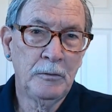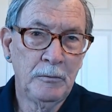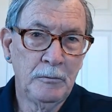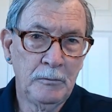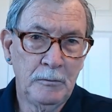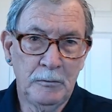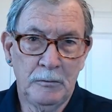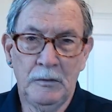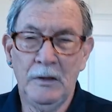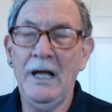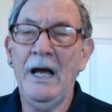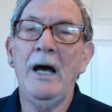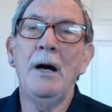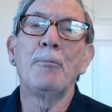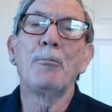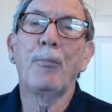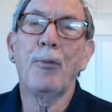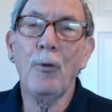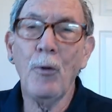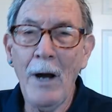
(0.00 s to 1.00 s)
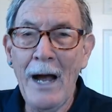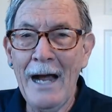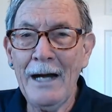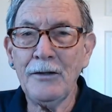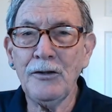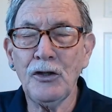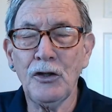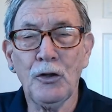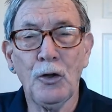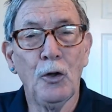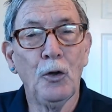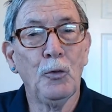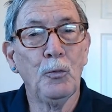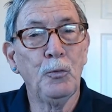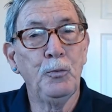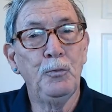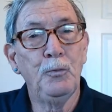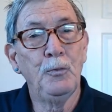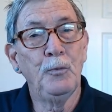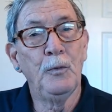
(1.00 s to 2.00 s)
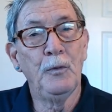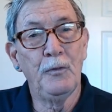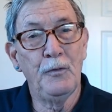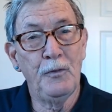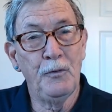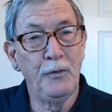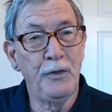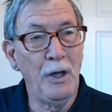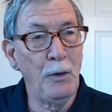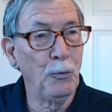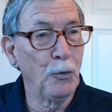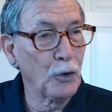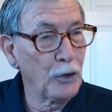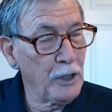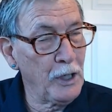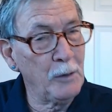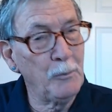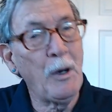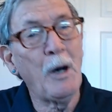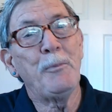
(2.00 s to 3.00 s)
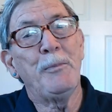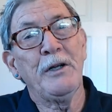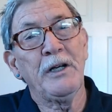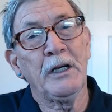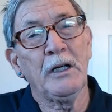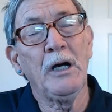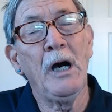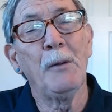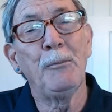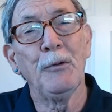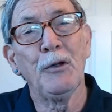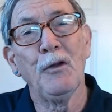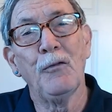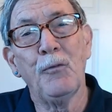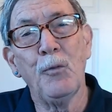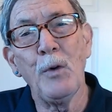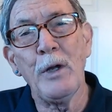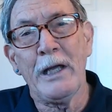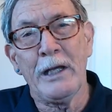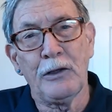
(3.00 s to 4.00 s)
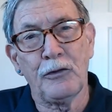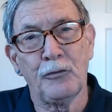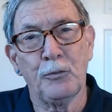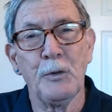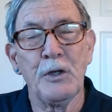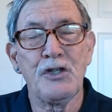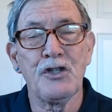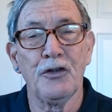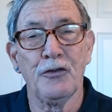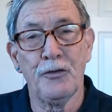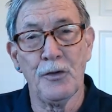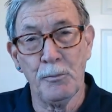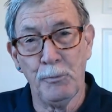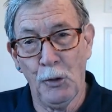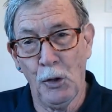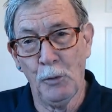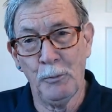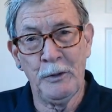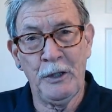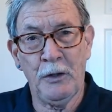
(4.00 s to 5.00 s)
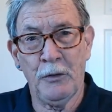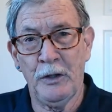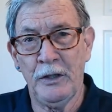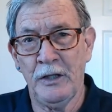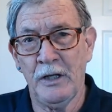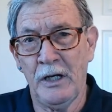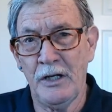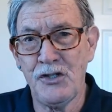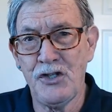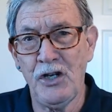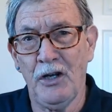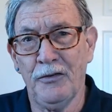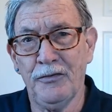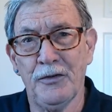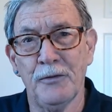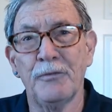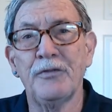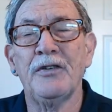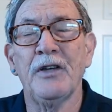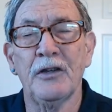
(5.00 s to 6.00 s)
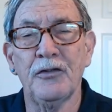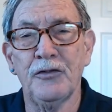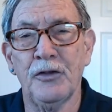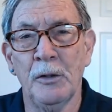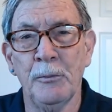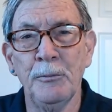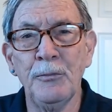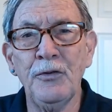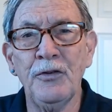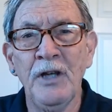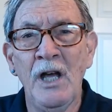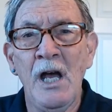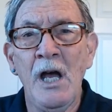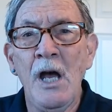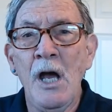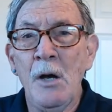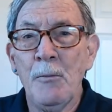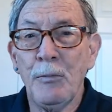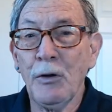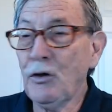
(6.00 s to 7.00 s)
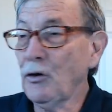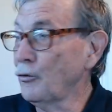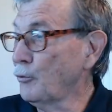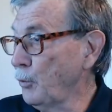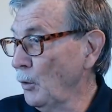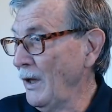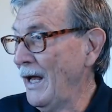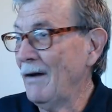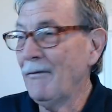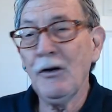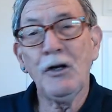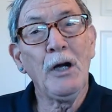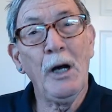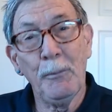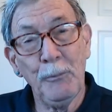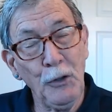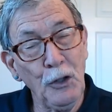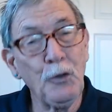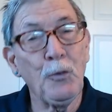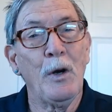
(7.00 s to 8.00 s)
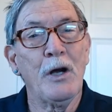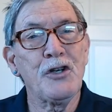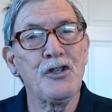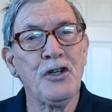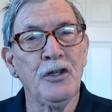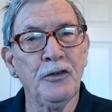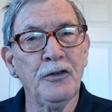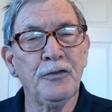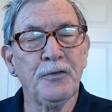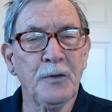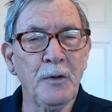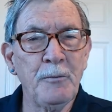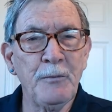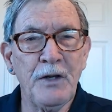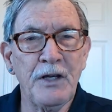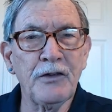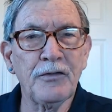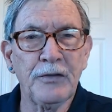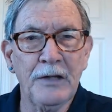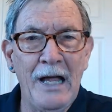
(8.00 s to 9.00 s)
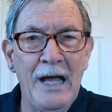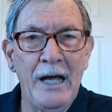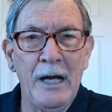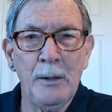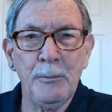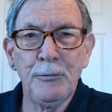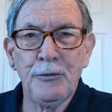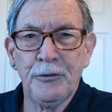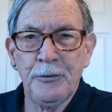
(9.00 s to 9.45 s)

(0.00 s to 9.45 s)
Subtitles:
lab practical that will come up in a couple of weeks, which is the pulmonary and digestive systems, because we'll have a couple of questions from these labs